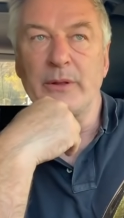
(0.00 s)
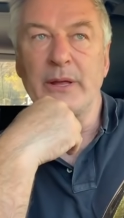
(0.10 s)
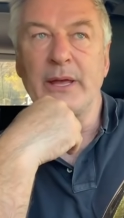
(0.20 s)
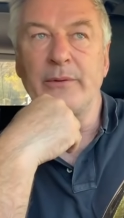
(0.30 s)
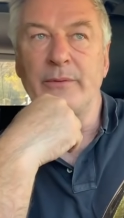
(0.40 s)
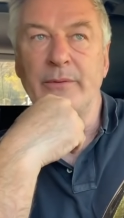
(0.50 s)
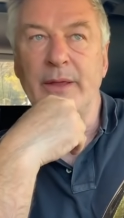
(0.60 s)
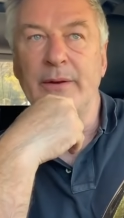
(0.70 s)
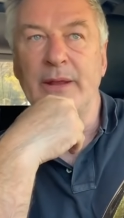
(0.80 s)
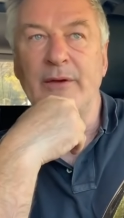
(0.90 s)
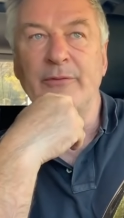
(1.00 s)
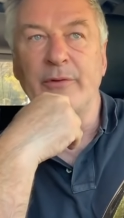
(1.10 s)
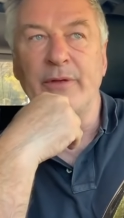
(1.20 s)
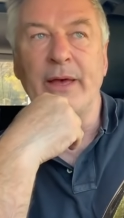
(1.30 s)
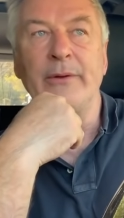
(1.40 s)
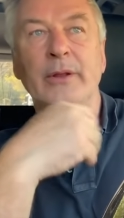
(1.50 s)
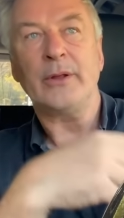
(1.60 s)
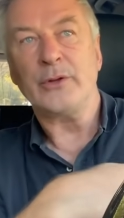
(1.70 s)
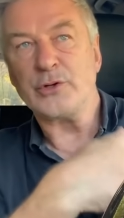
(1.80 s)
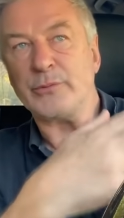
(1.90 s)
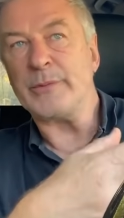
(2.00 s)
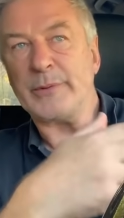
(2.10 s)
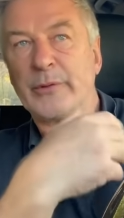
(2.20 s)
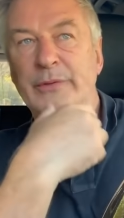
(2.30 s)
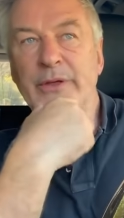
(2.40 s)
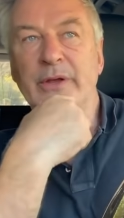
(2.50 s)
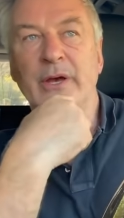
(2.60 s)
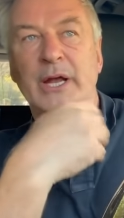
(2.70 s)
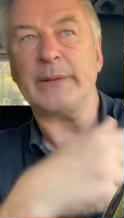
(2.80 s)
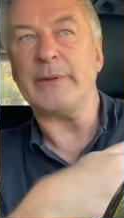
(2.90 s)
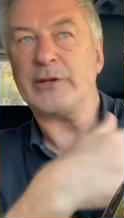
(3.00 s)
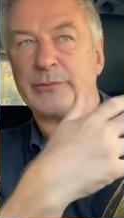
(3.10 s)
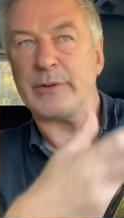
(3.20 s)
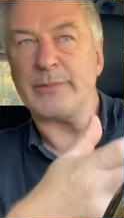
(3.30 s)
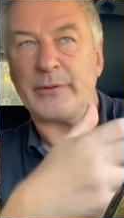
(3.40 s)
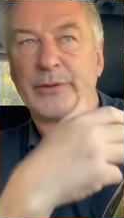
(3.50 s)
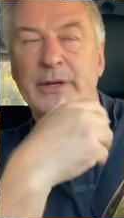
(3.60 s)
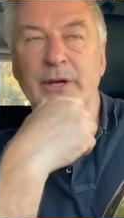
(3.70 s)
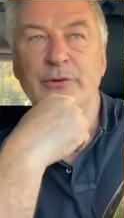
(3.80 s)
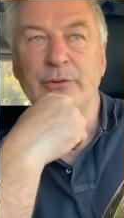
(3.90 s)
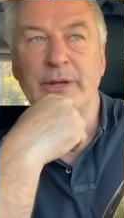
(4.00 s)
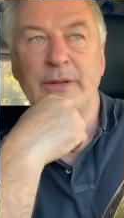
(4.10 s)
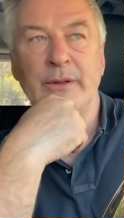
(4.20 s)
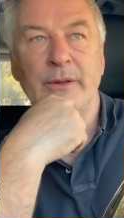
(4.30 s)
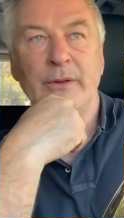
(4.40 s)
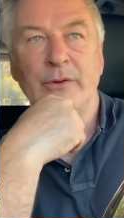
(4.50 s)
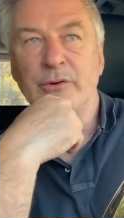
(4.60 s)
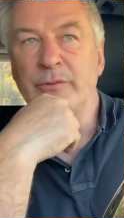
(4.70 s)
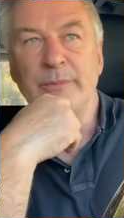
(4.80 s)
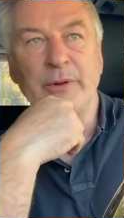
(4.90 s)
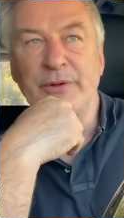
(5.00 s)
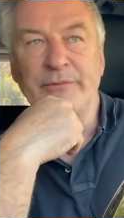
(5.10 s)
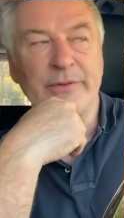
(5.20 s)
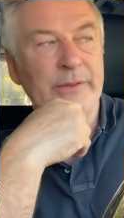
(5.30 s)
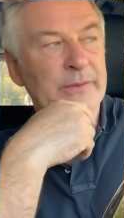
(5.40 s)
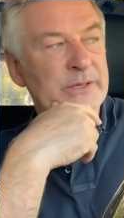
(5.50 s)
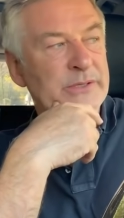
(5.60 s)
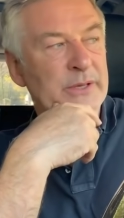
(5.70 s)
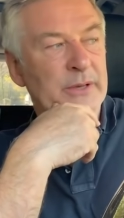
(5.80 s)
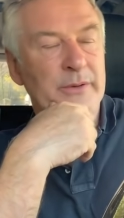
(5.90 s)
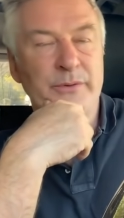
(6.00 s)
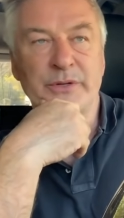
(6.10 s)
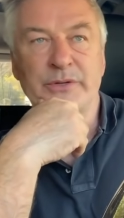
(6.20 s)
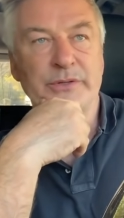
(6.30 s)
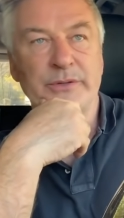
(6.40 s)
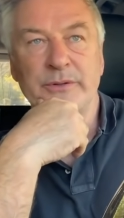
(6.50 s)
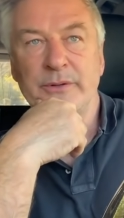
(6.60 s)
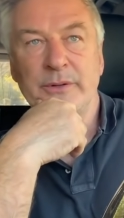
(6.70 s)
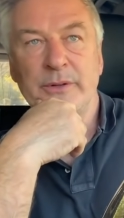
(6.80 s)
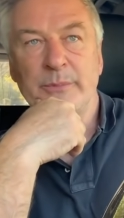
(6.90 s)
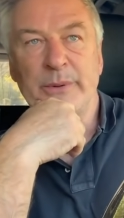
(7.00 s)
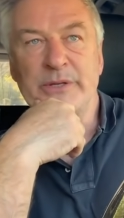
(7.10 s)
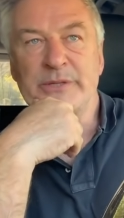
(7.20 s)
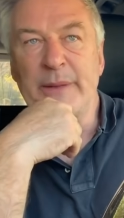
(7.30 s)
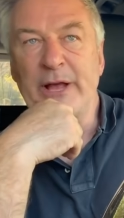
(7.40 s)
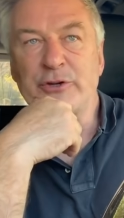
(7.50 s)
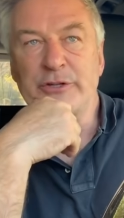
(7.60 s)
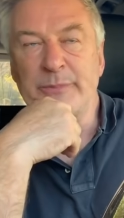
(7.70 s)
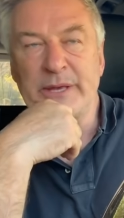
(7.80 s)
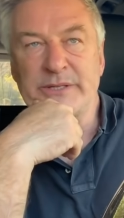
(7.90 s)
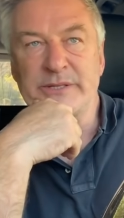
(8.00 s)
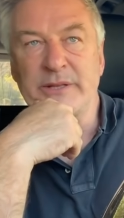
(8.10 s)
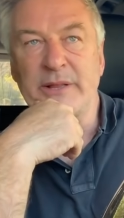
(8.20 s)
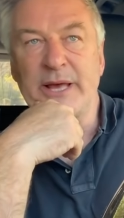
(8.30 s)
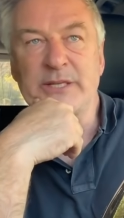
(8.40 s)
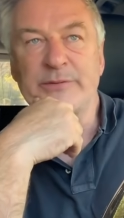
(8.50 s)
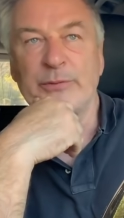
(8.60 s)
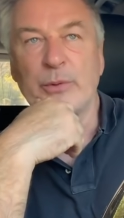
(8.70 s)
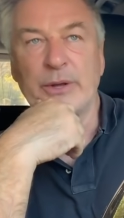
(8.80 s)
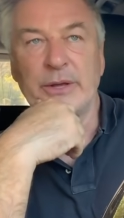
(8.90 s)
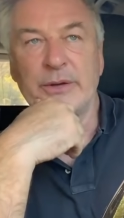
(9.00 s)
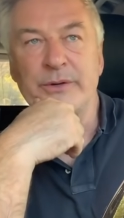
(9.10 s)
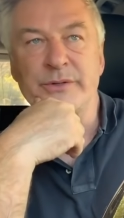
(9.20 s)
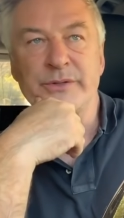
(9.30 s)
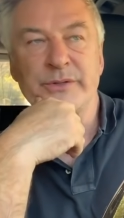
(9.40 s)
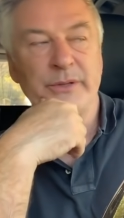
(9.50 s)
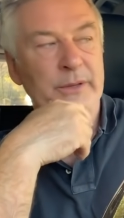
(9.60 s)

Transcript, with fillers: And then after that, to rebuild the economy, to rebuild the country, to rebuild everything that's just been smashed to pieces the last four years.